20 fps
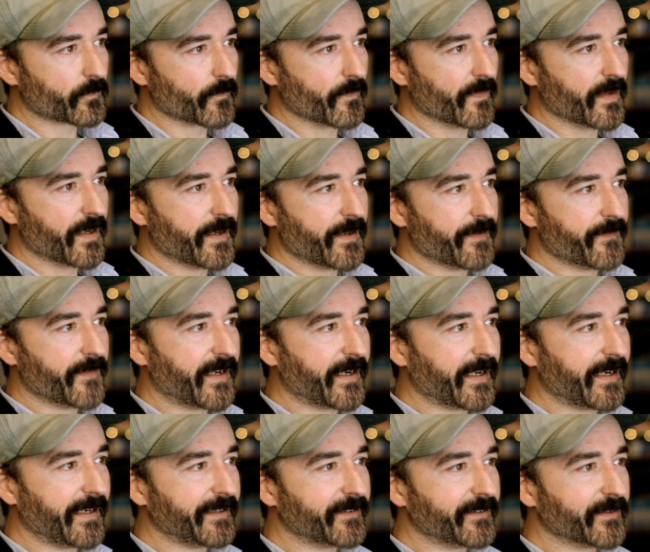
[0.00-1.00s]
Then I
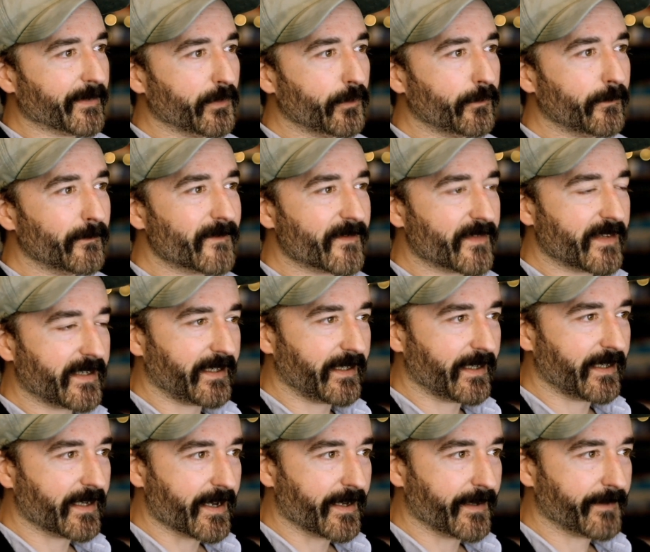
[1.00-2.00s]
need to move the
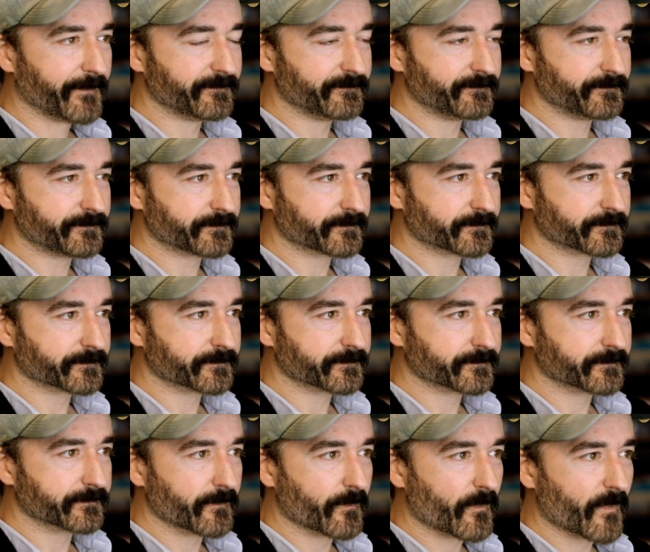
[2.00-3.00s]

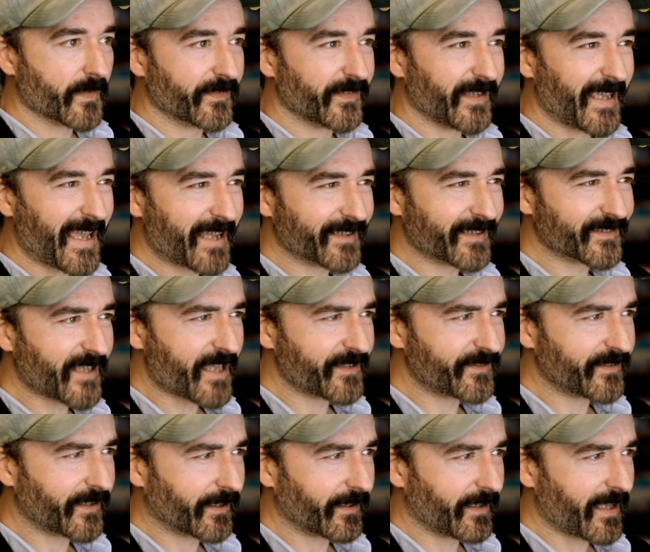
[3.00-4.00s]

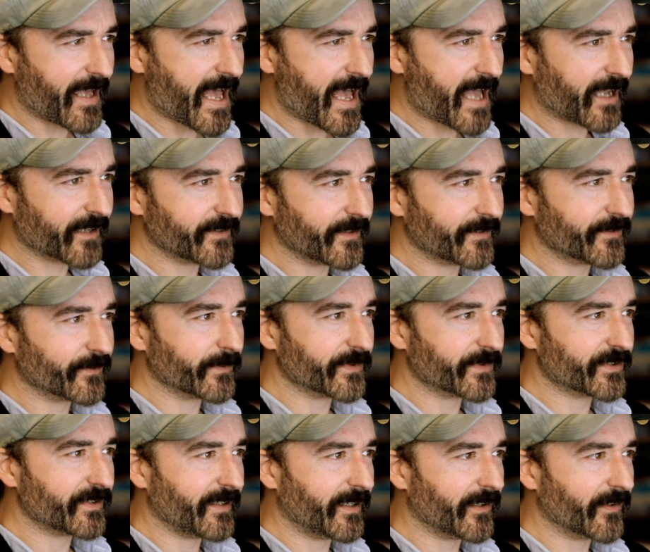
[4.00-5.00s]
x-axis, which
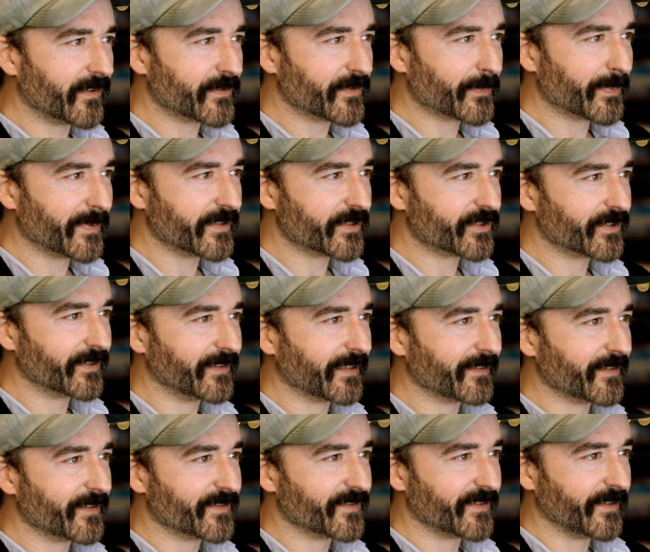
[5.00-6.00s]
here is positioned at the
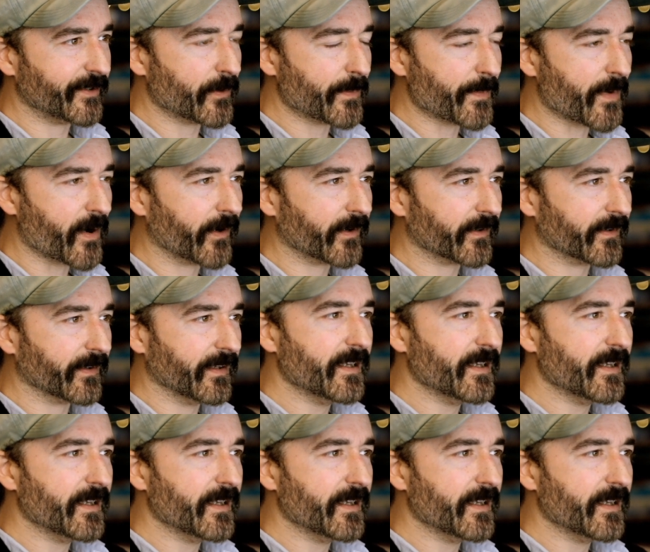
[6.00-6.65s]
0 mark,